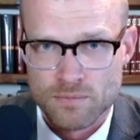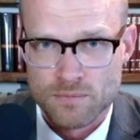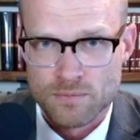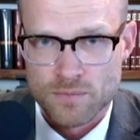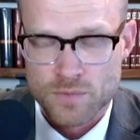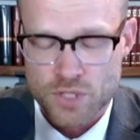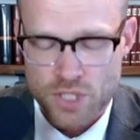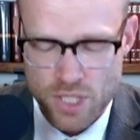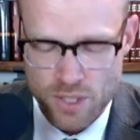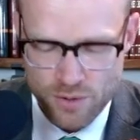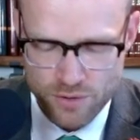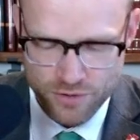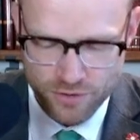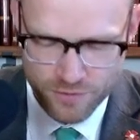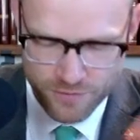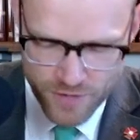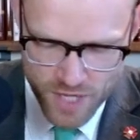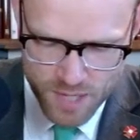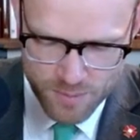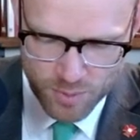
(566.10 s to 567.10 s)
She was
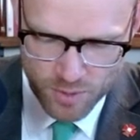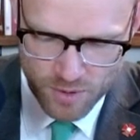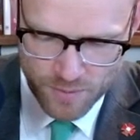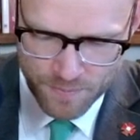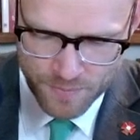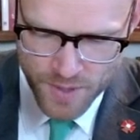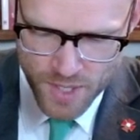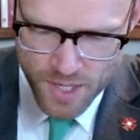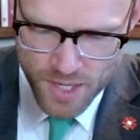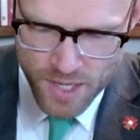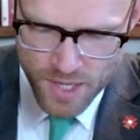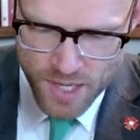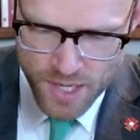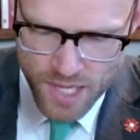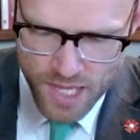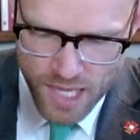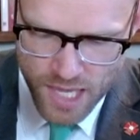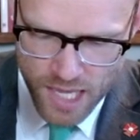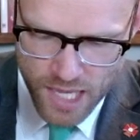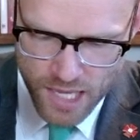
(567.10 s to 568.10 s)
feeble.
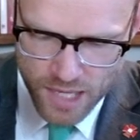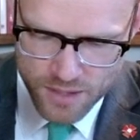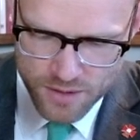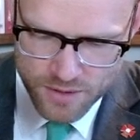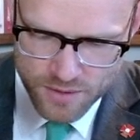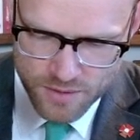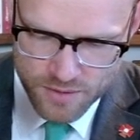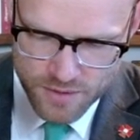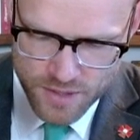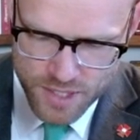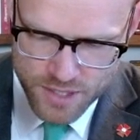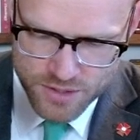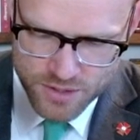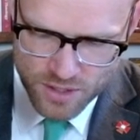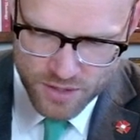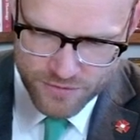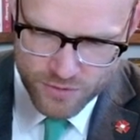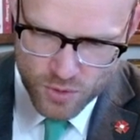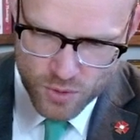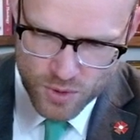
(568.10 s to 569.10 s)
And this,
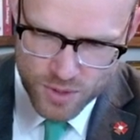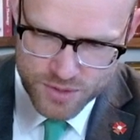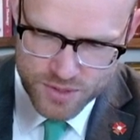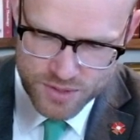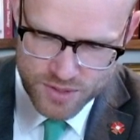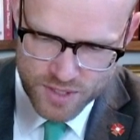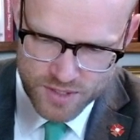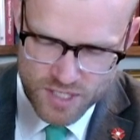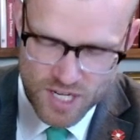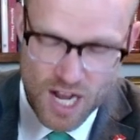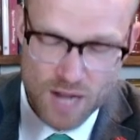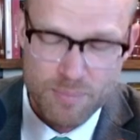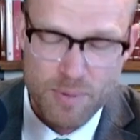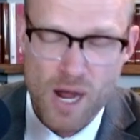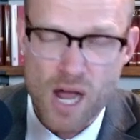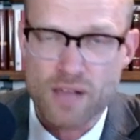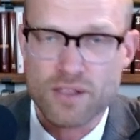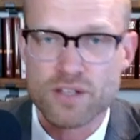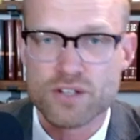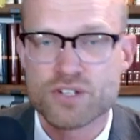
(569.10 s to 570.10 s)
of course, is a
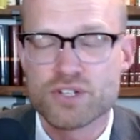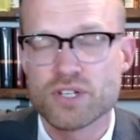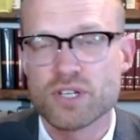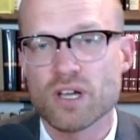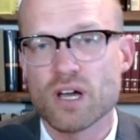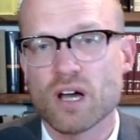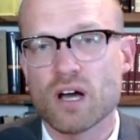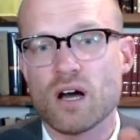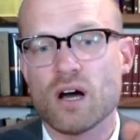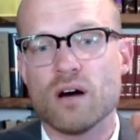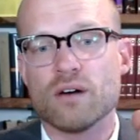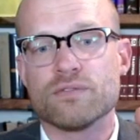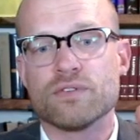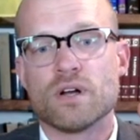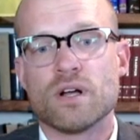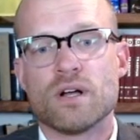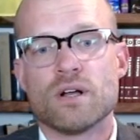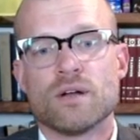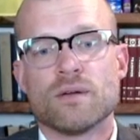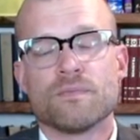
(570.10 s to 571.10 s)
typology of,
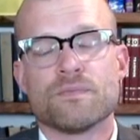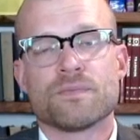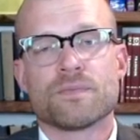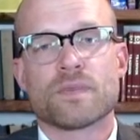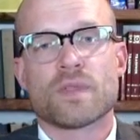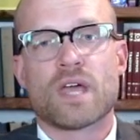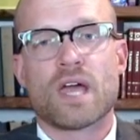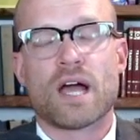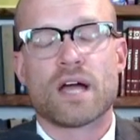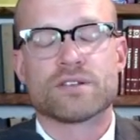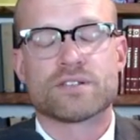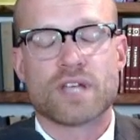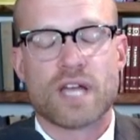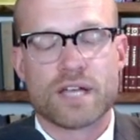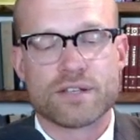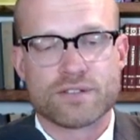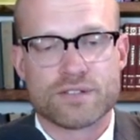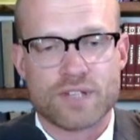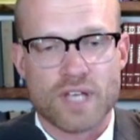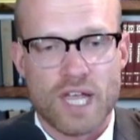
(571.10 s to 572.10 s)
as
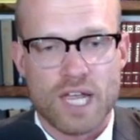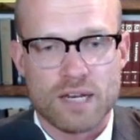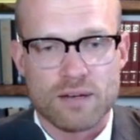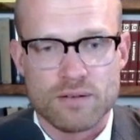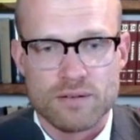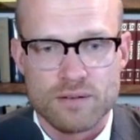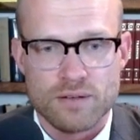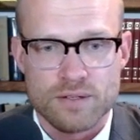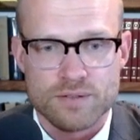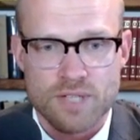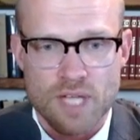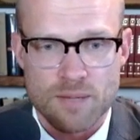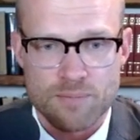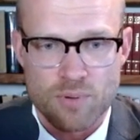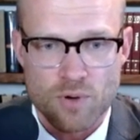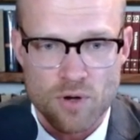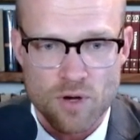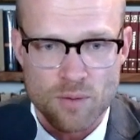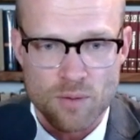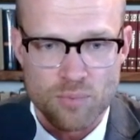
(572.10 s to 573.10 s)
as Saint as Saint
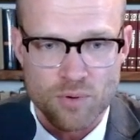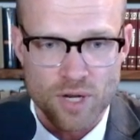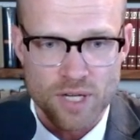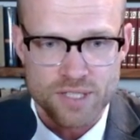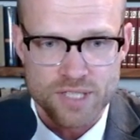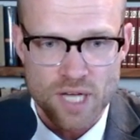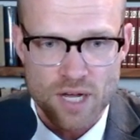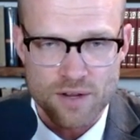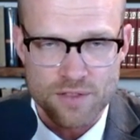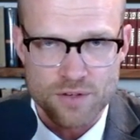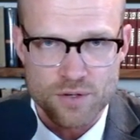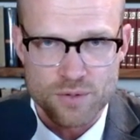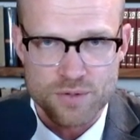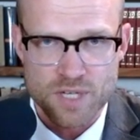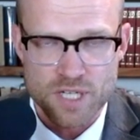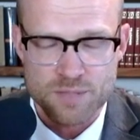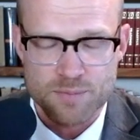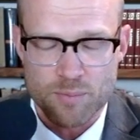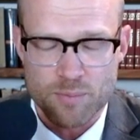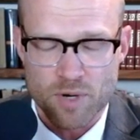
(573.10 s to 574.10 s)
Paul brings out and the New
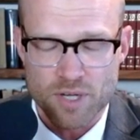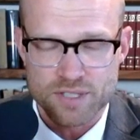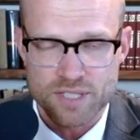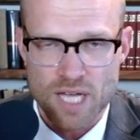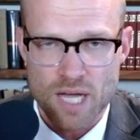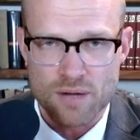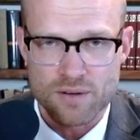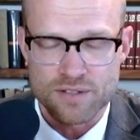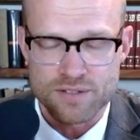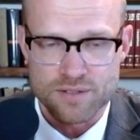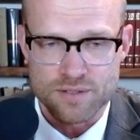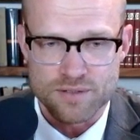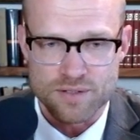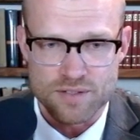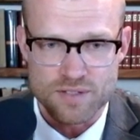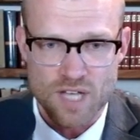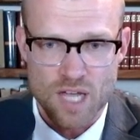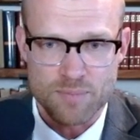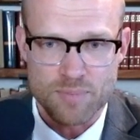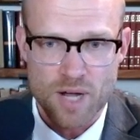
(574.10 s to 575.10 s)
Testament brings out, is this a
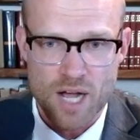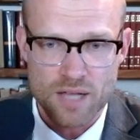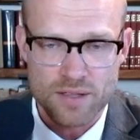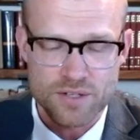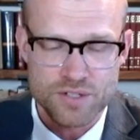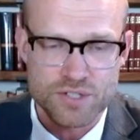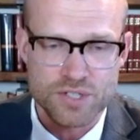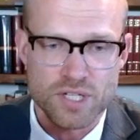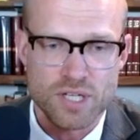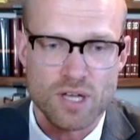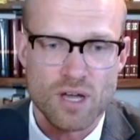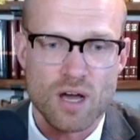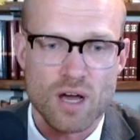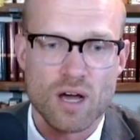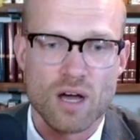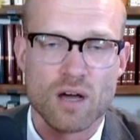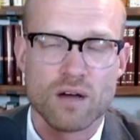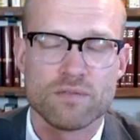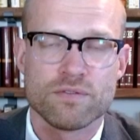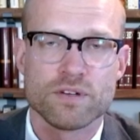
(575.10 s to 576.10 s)
typology
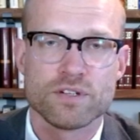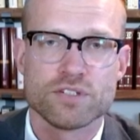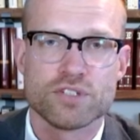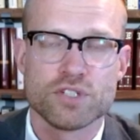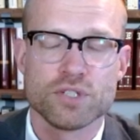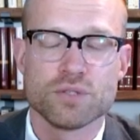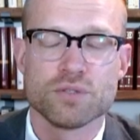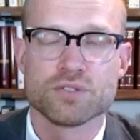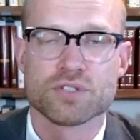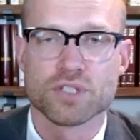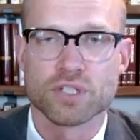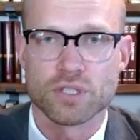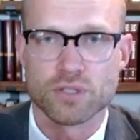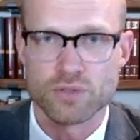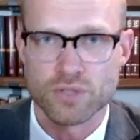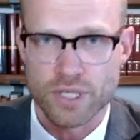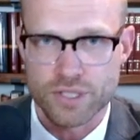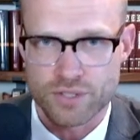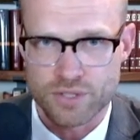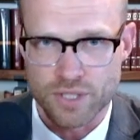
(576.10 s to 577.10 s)
of Jews and
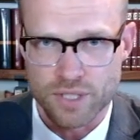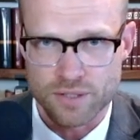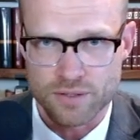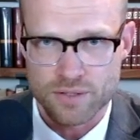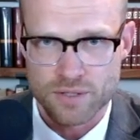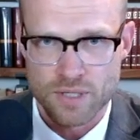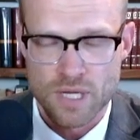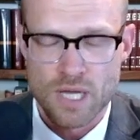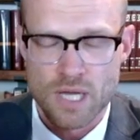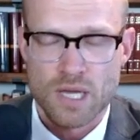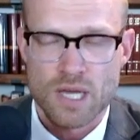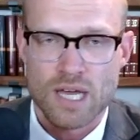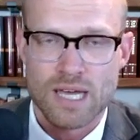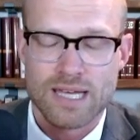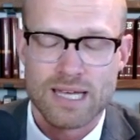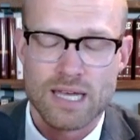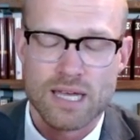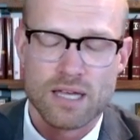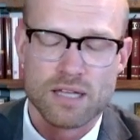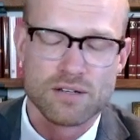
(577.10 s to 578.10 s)
Christians.
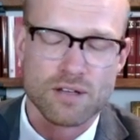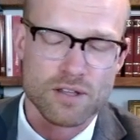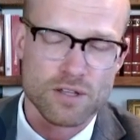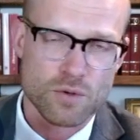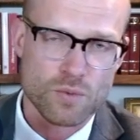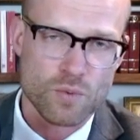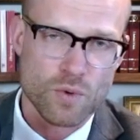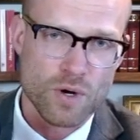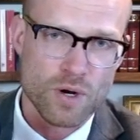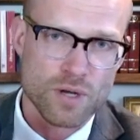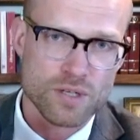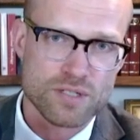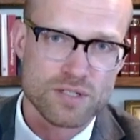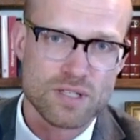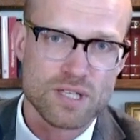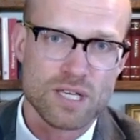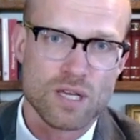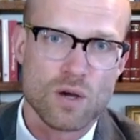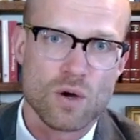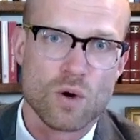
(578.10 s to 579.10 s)
In other words,
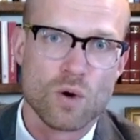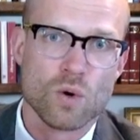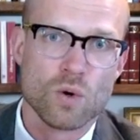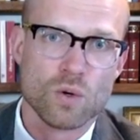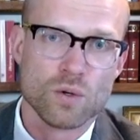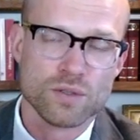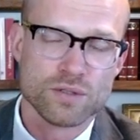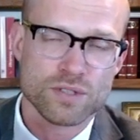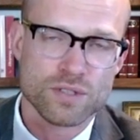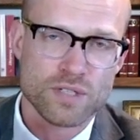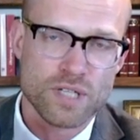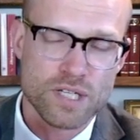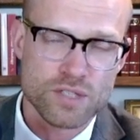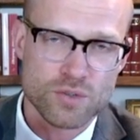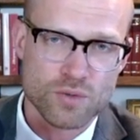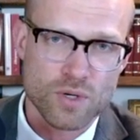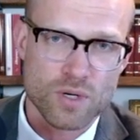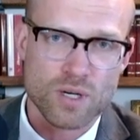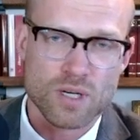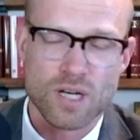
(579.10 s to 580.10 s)
the old
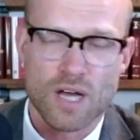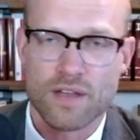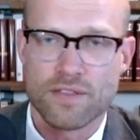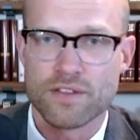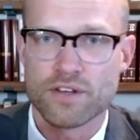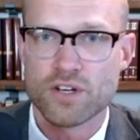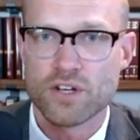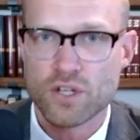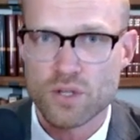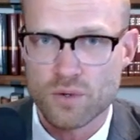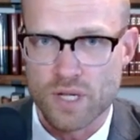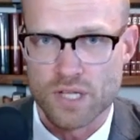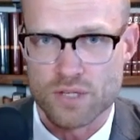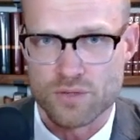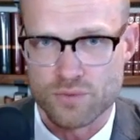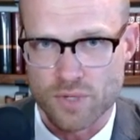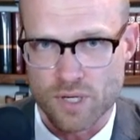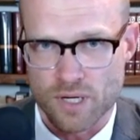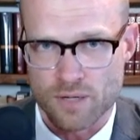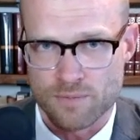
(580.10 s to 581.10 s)
Israel and the new
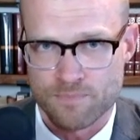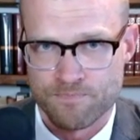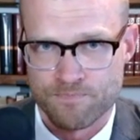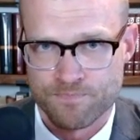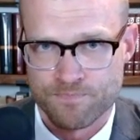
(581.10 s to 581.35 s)
Israel.